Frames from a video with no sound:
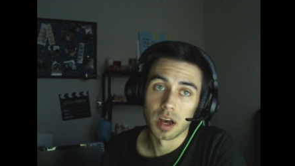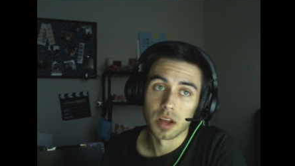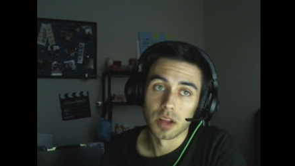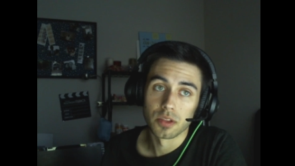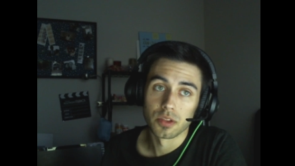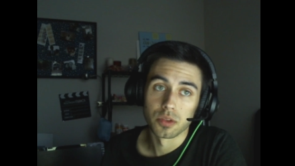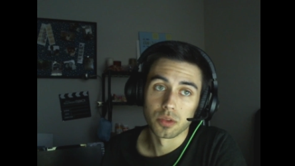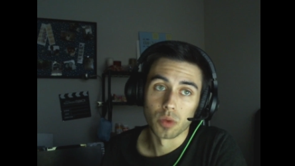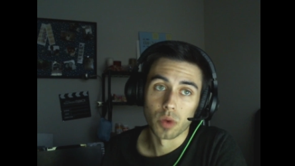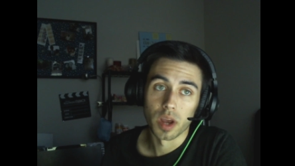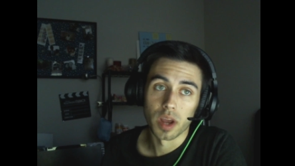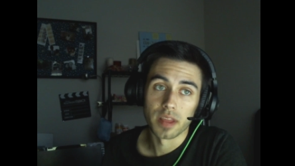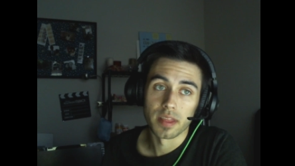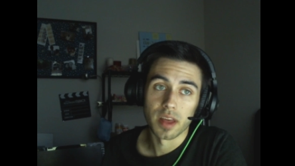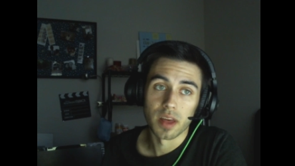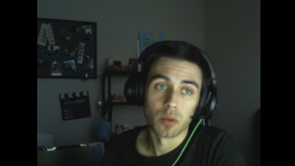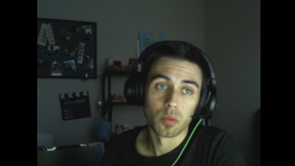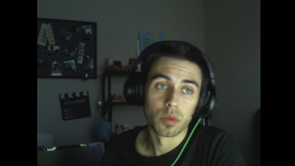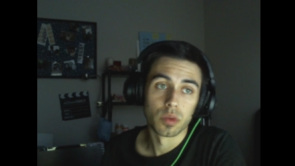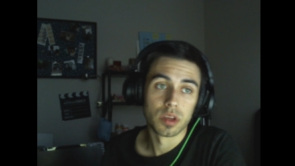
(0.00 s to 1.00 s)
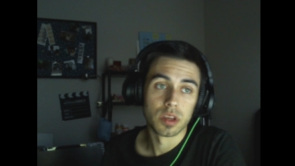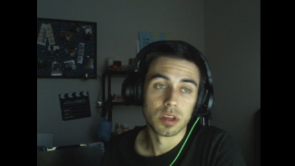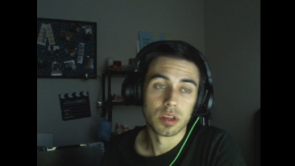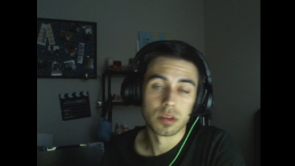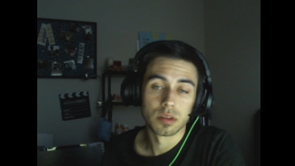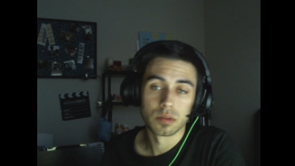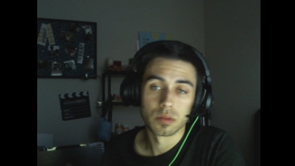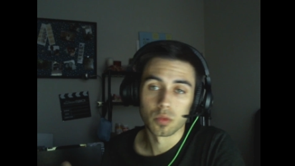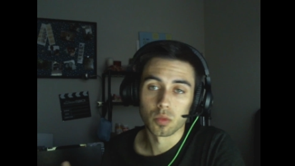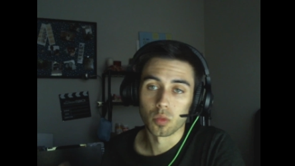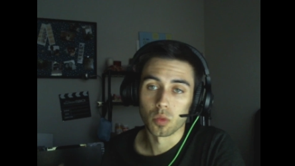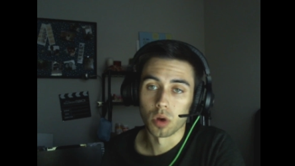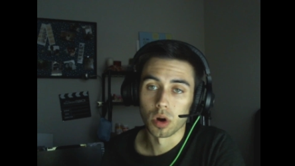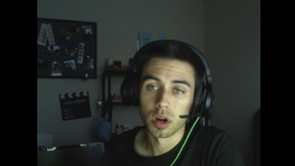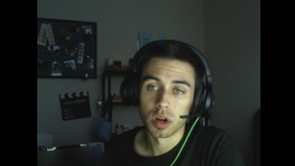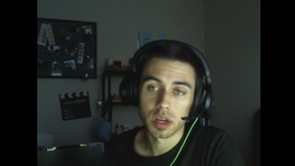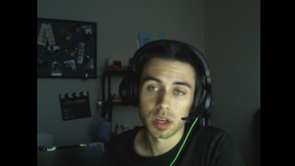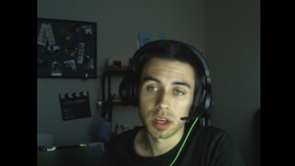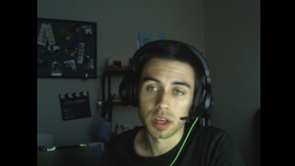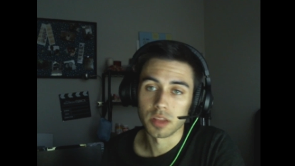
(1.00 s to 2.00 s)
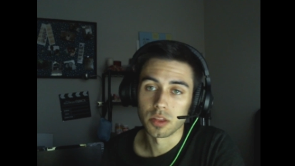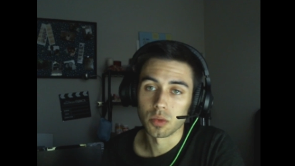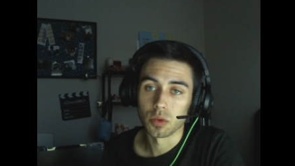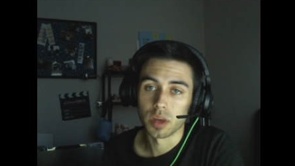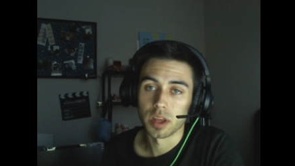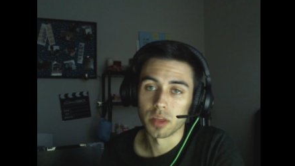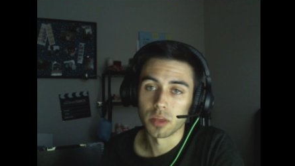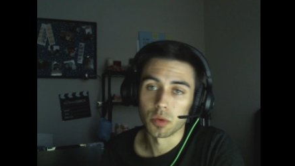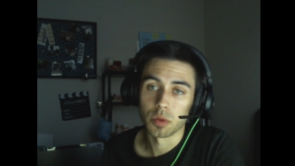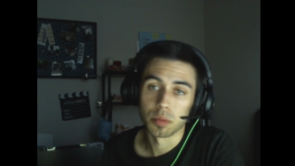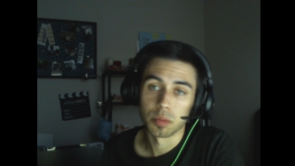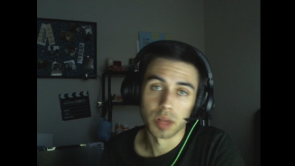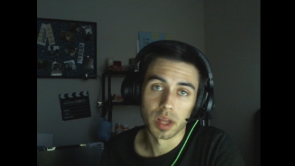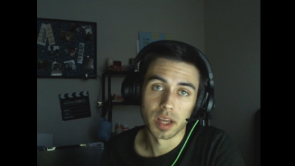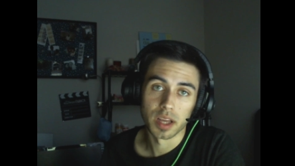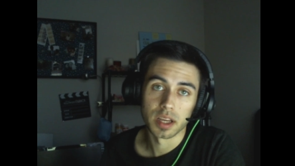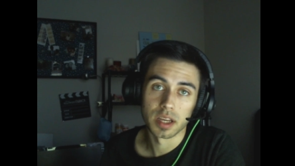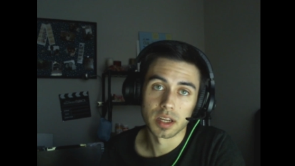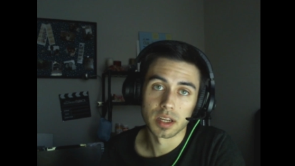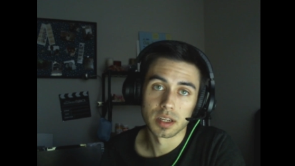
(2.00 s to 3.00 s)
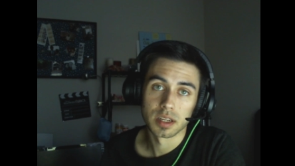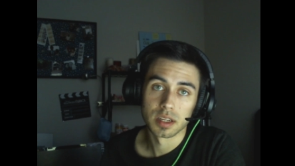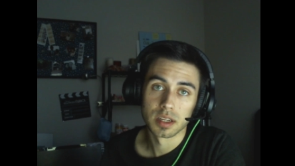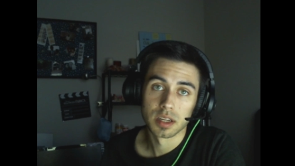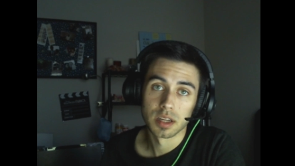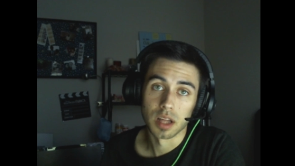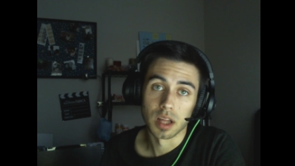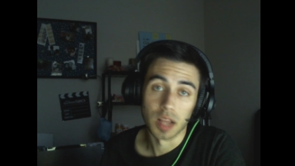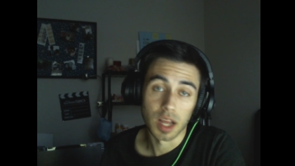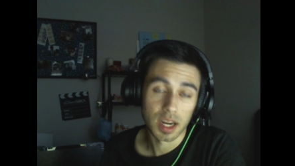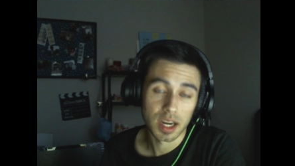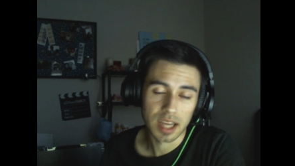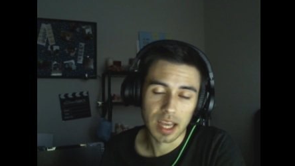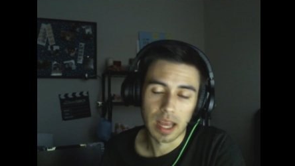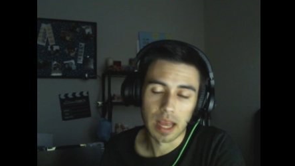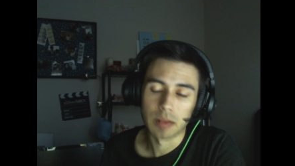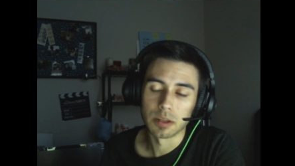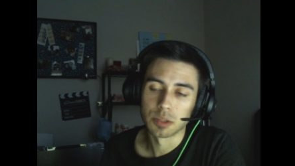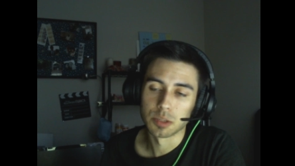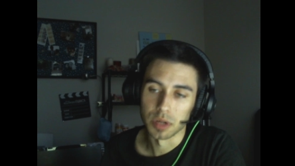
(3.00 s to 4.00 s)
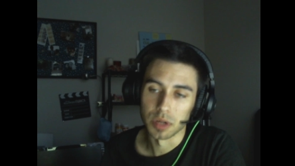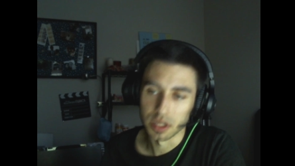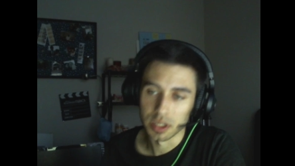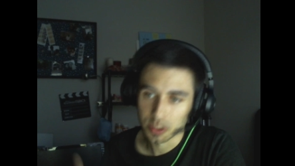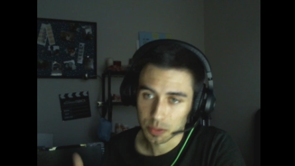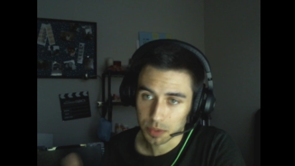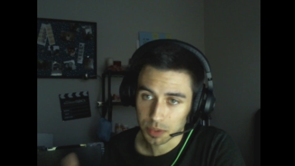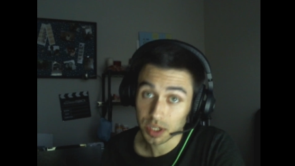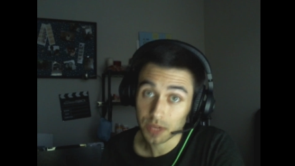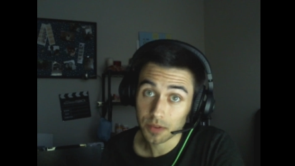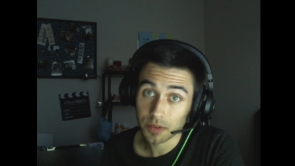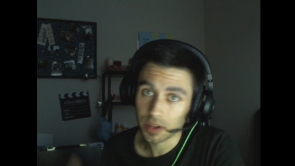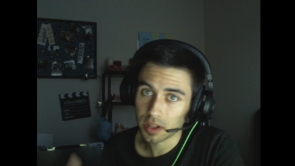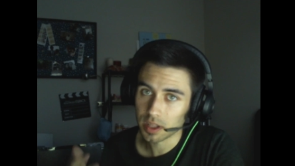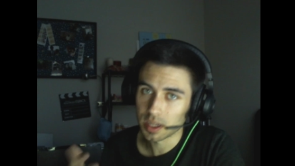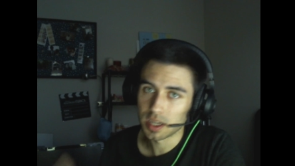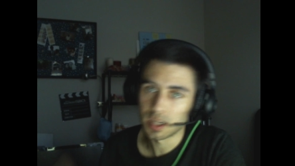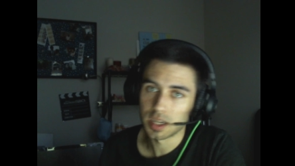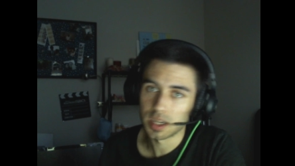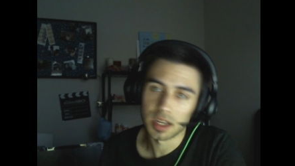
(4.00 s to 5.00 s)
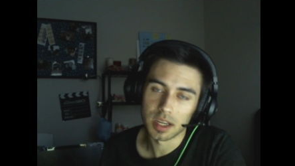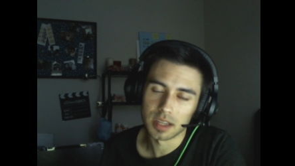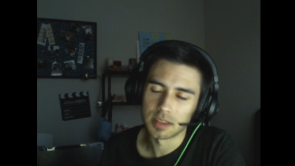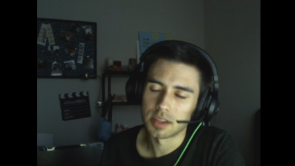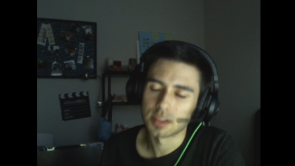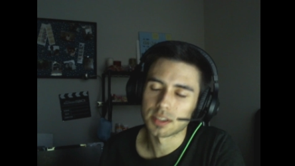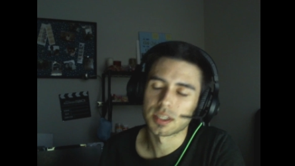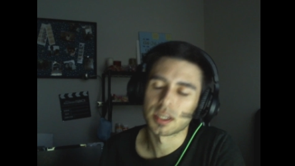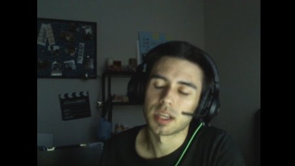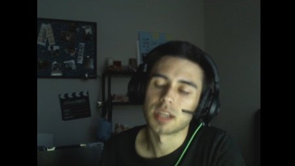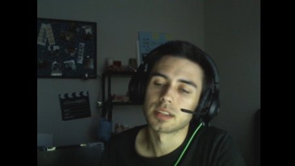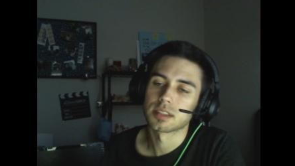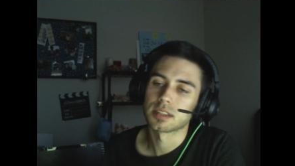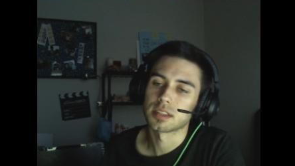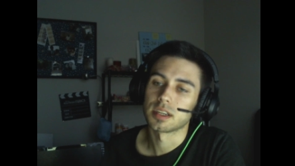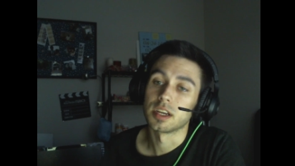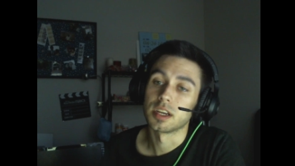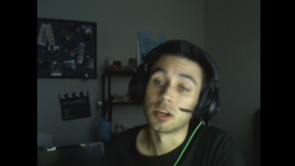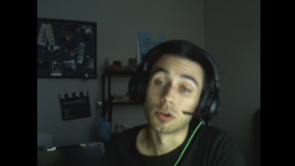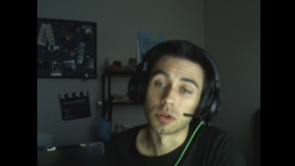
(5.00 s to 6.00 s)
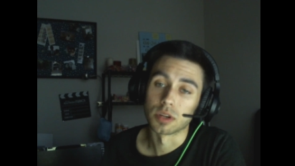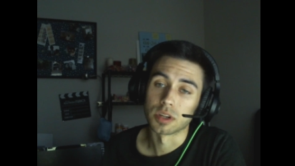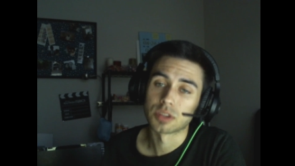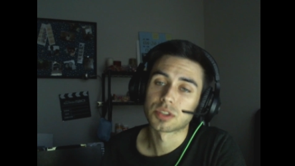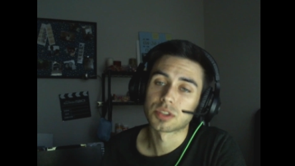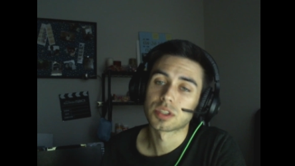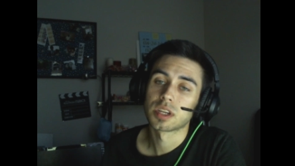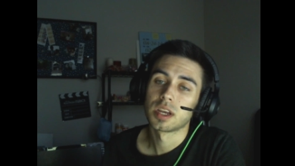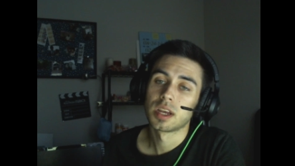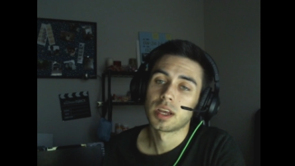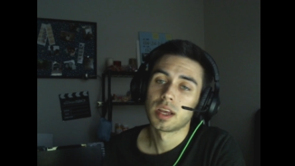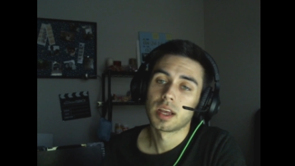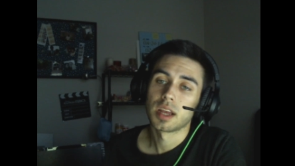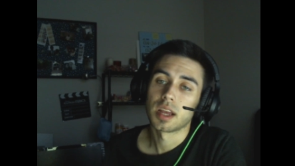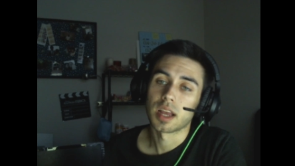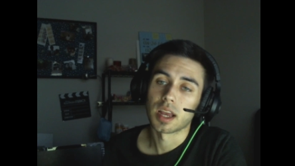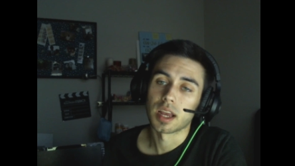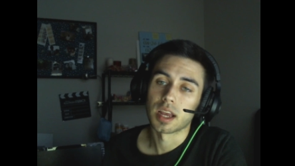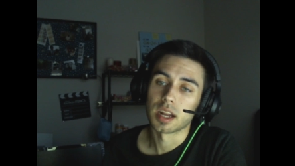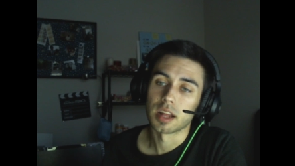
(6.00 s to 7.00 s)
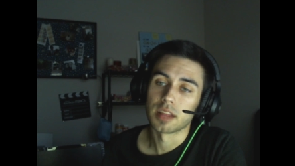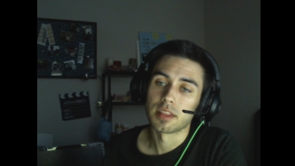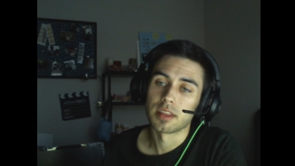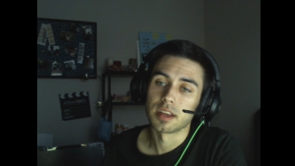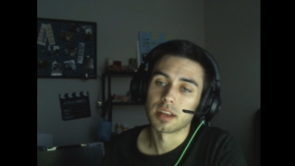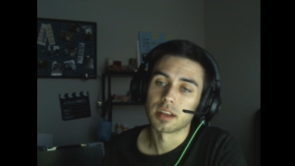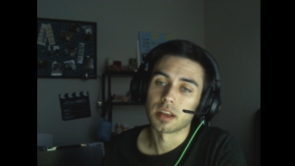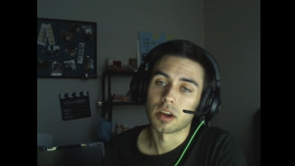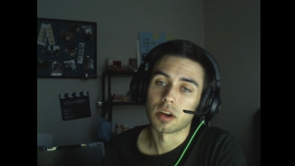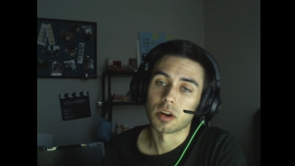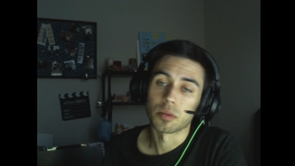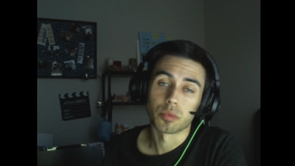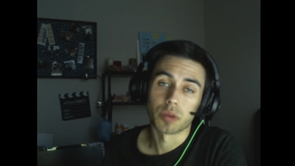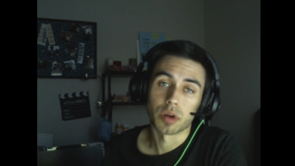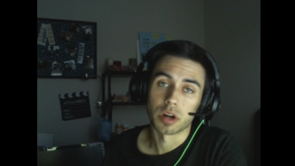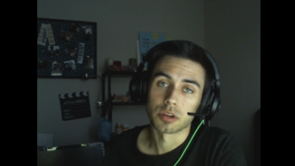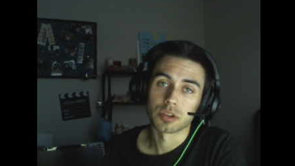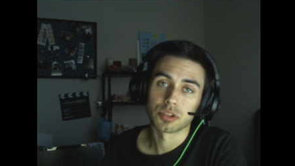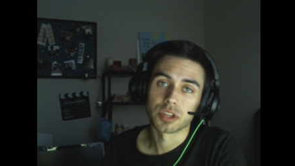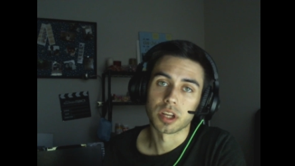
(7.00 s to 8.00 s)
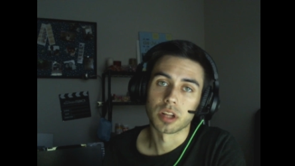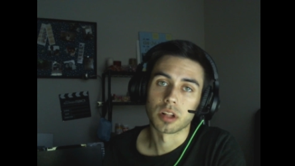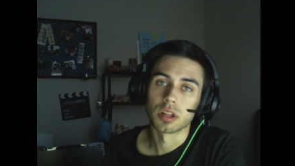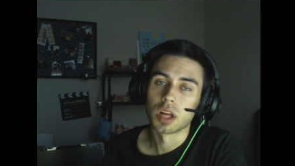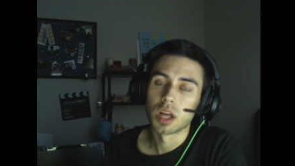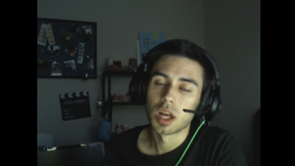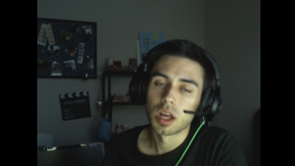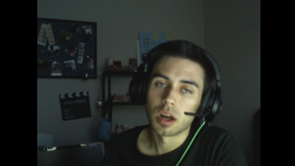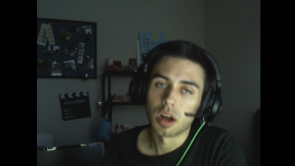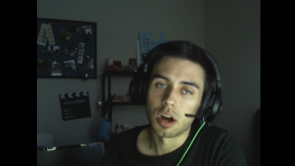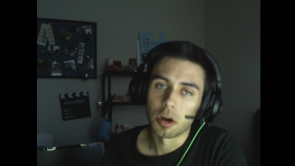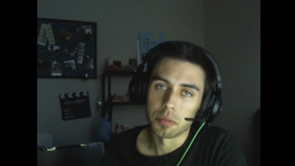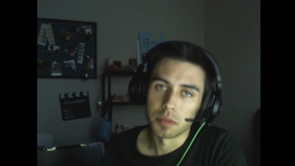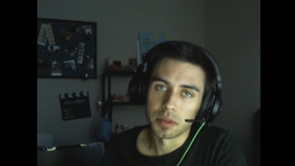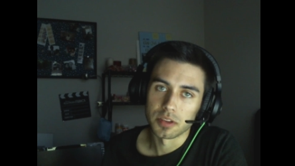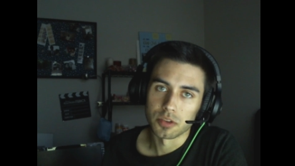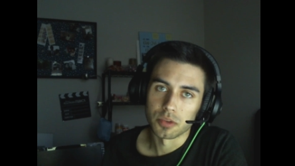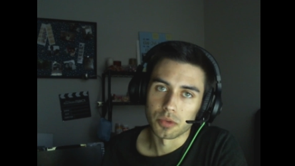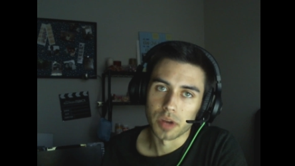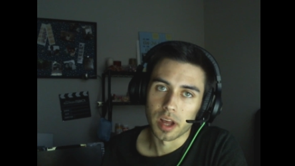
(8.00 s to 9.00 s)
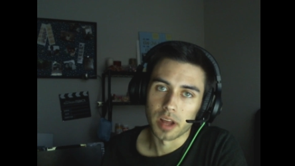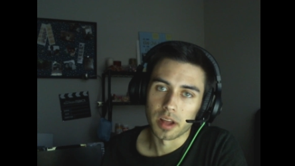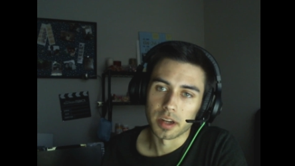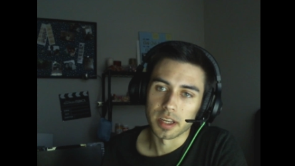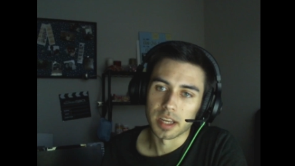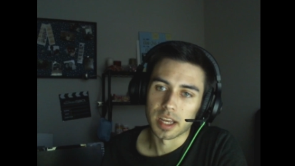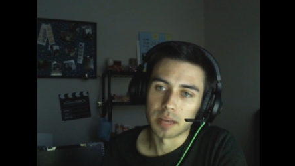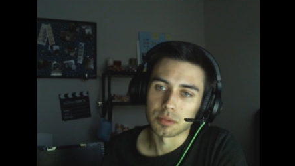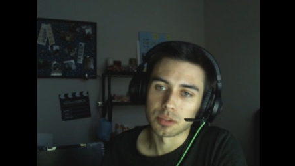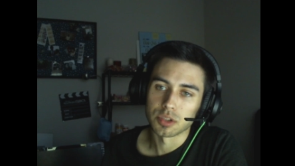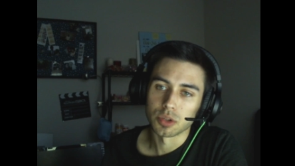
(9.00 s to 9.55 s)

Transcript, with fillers: uh, the way that we work and the way that we play a lot of games, but specifically in this case, Ingress, and I think on a broader scale, augmented reality games.